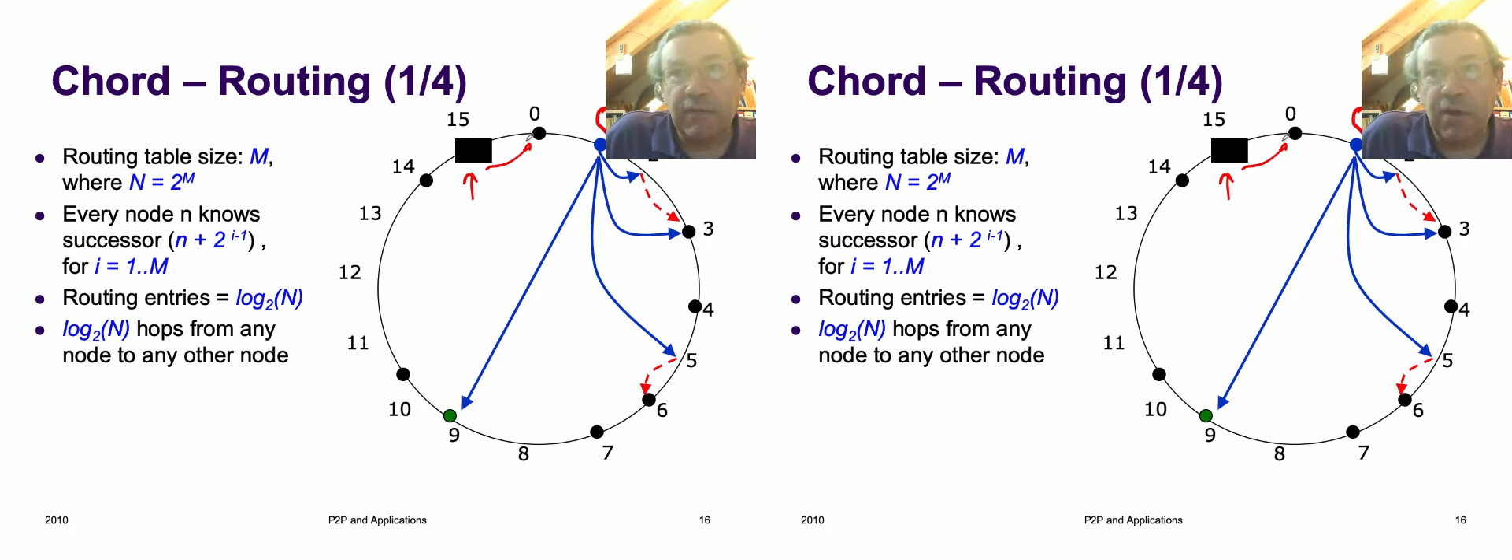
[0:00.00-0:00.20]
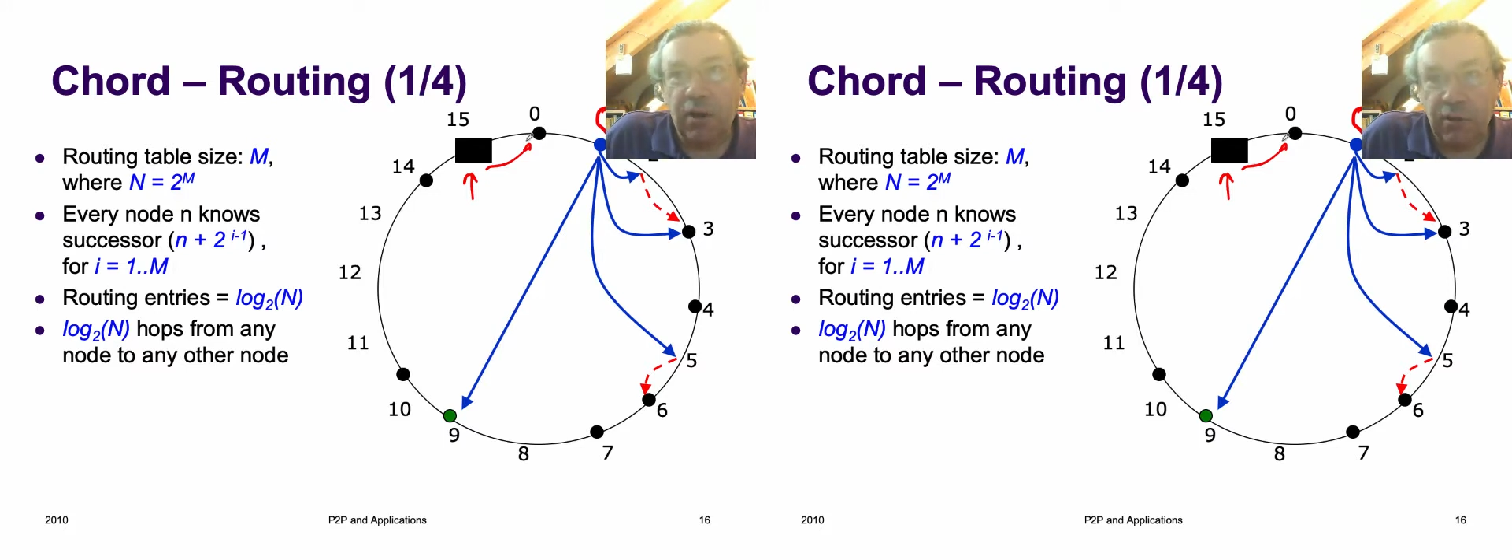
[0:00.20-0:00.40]

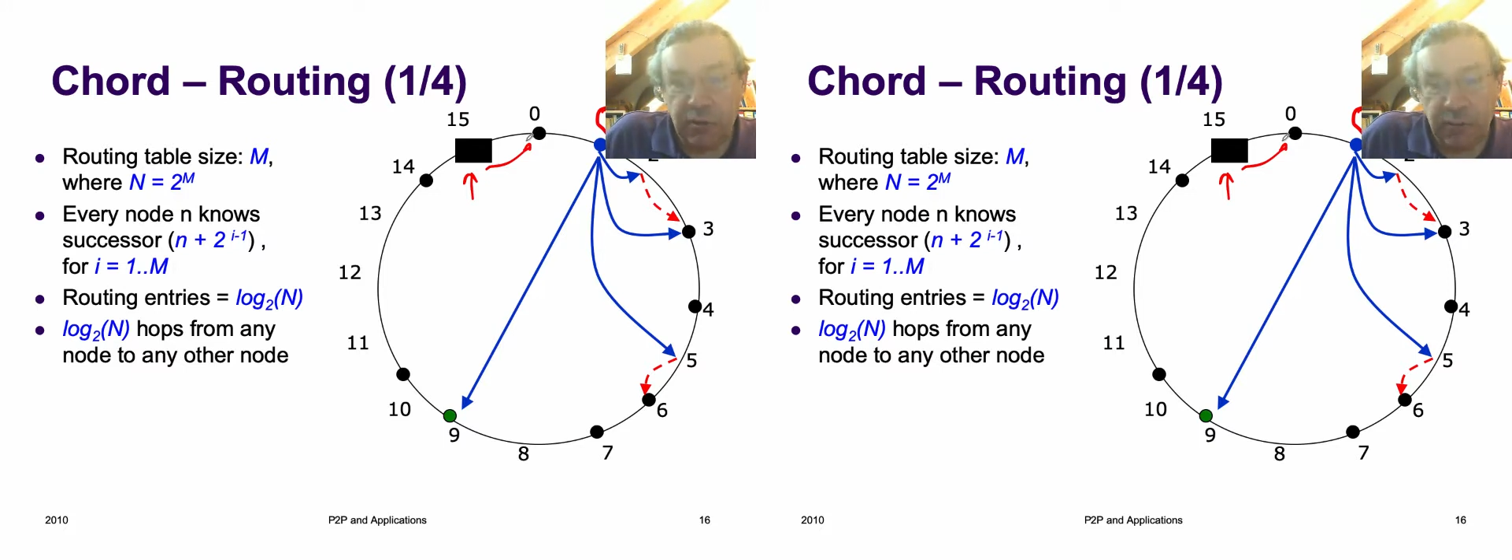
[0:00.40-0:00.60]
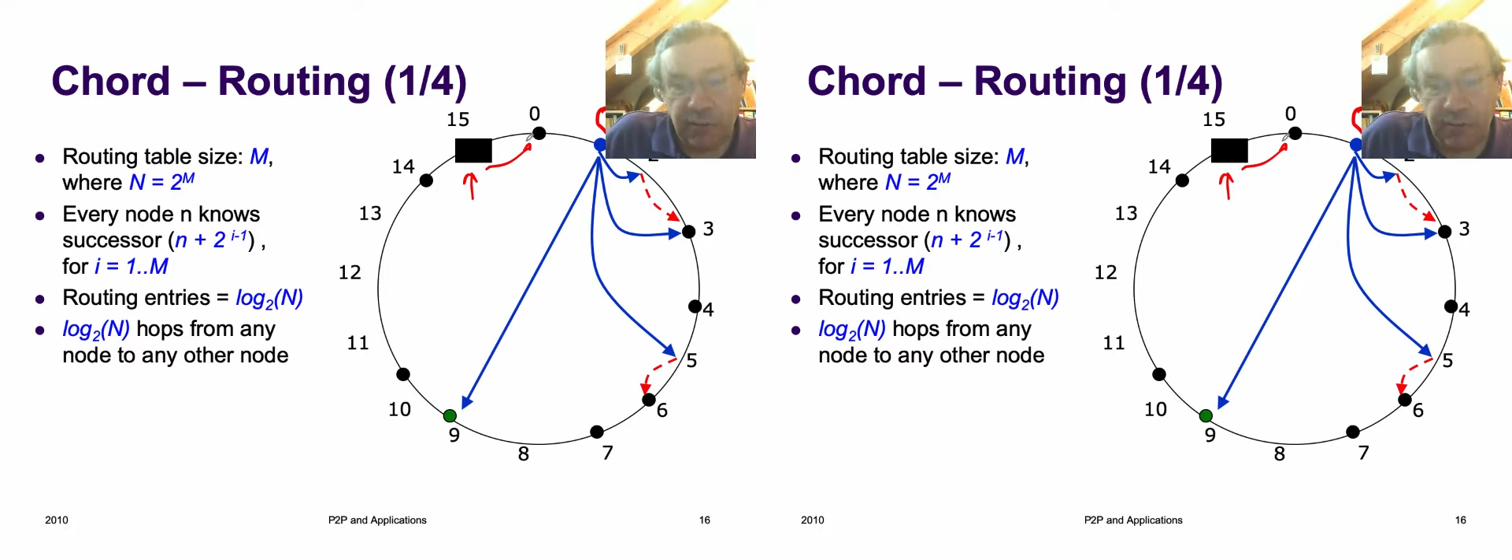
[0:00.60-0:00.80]
node,
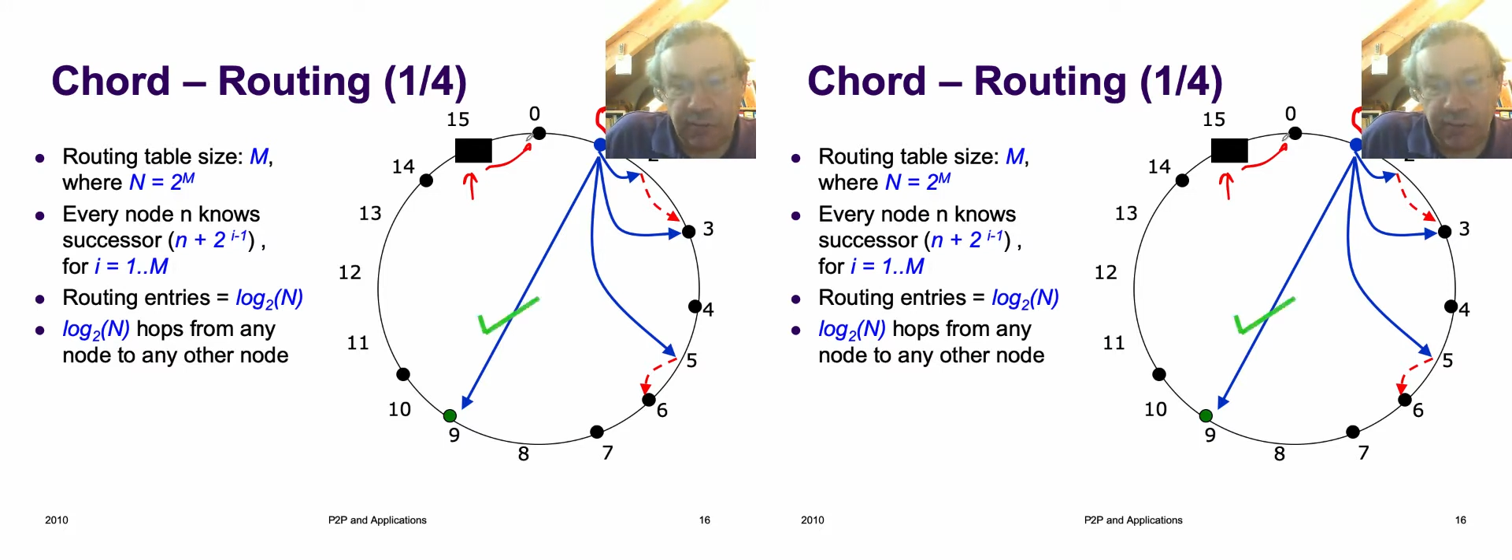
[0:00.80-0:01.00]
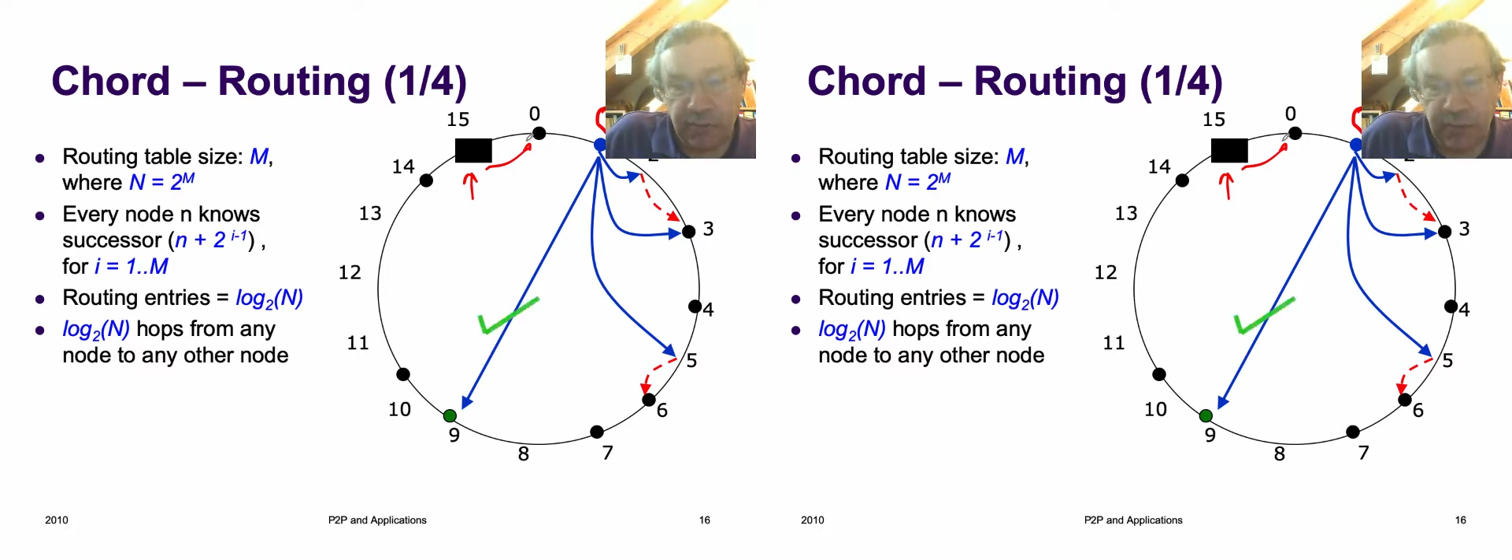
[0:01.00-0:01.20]

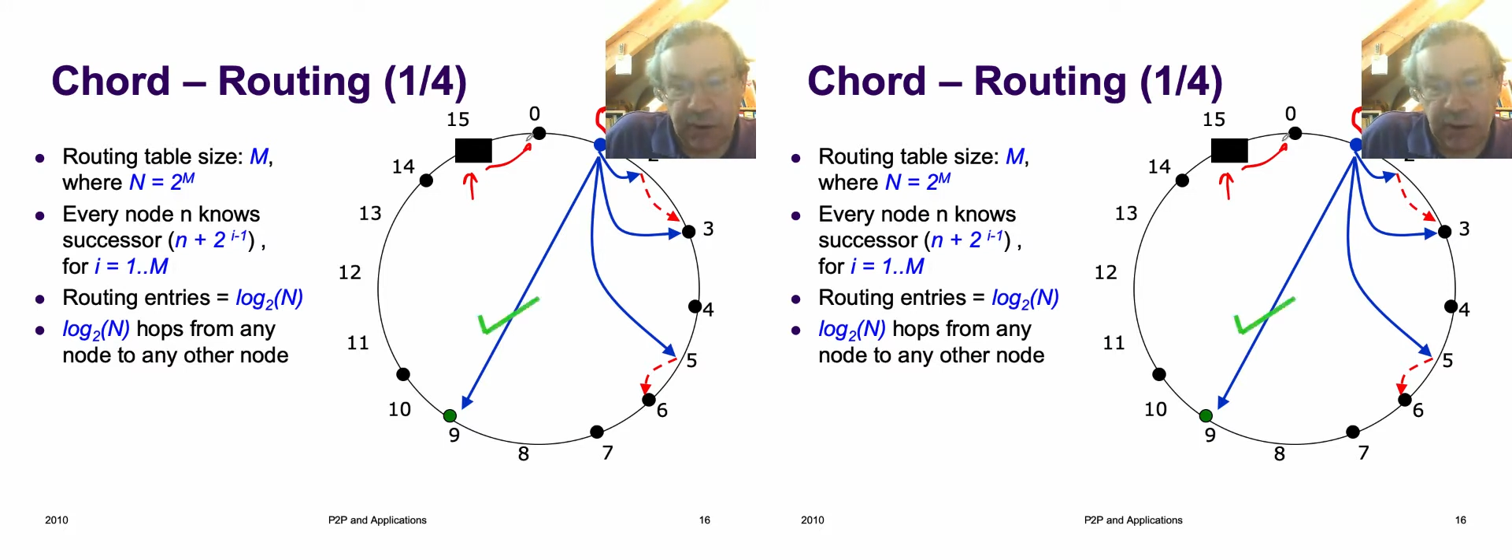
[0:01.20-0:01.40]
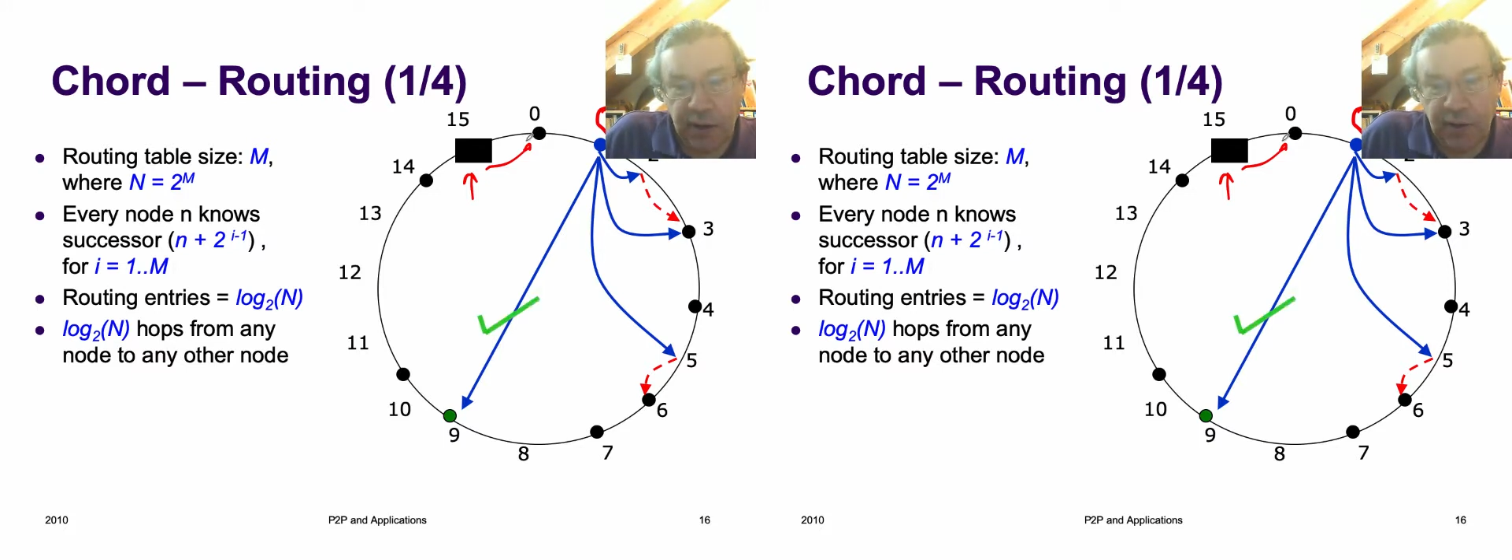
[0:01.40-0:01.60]

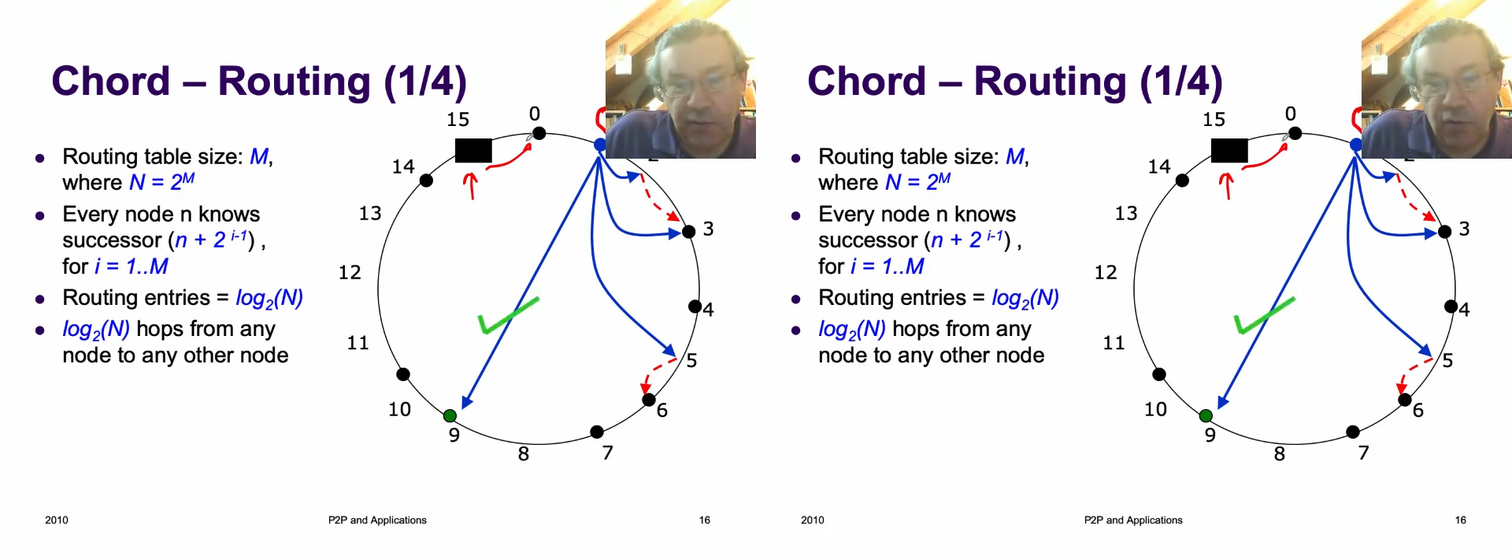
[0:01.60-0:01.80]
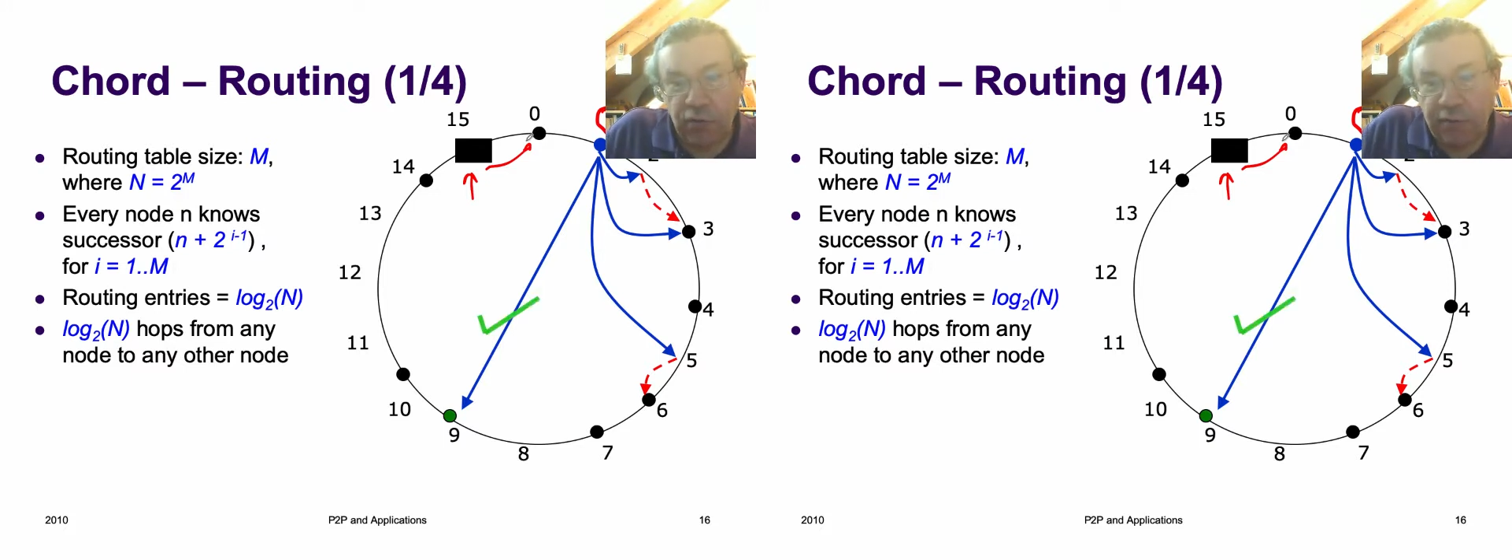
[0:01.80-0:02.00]

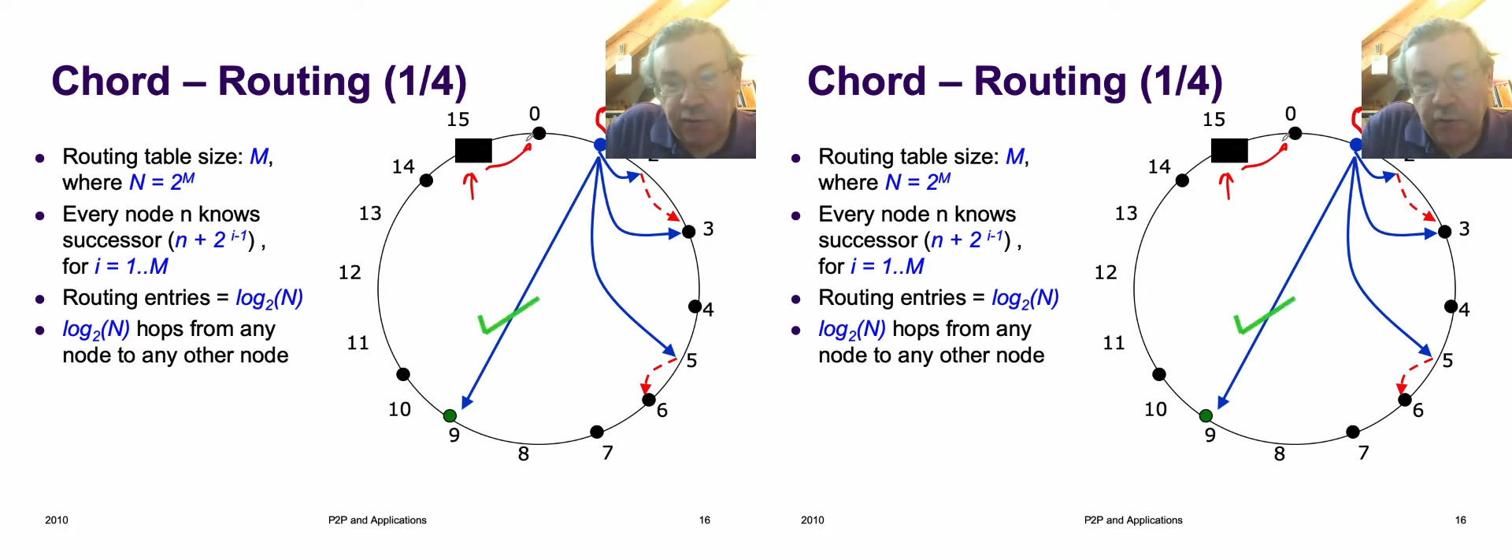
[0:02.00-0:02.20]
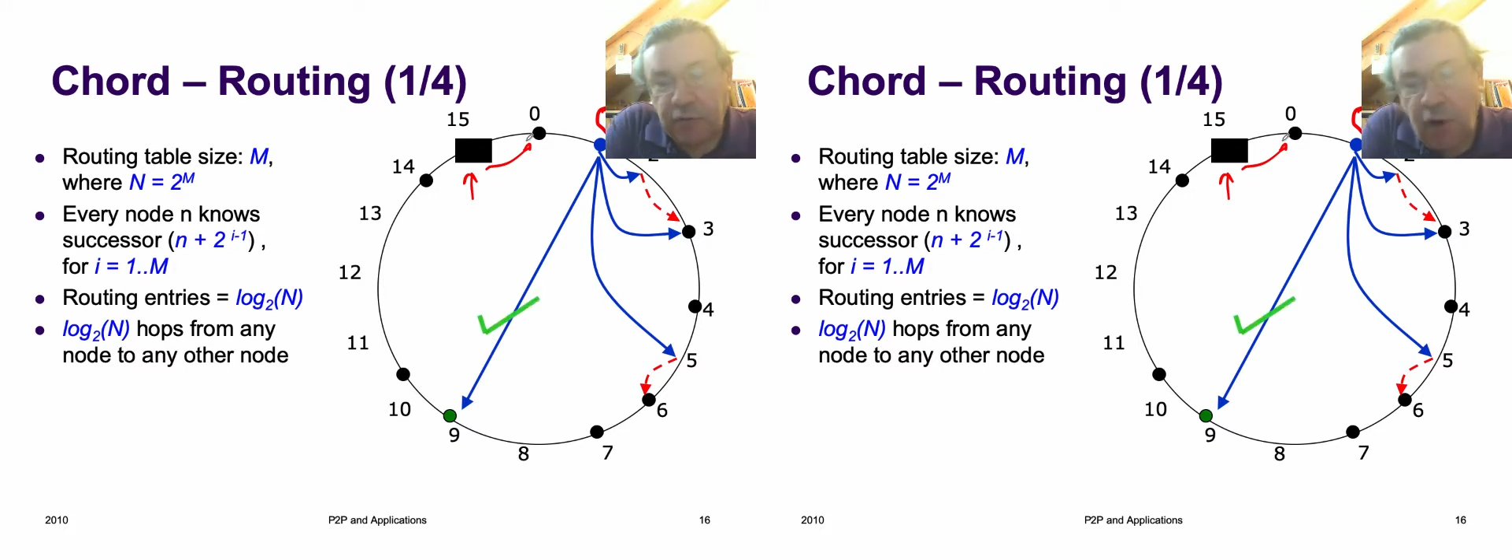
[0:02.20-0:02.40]
so the first